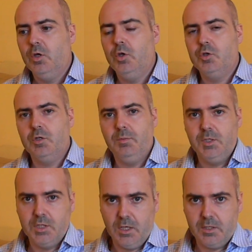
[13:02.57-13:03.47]
who should be
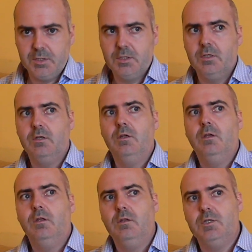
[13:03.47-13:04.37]
charged,
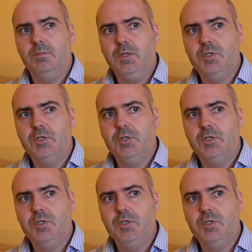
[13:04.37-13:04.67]
they should be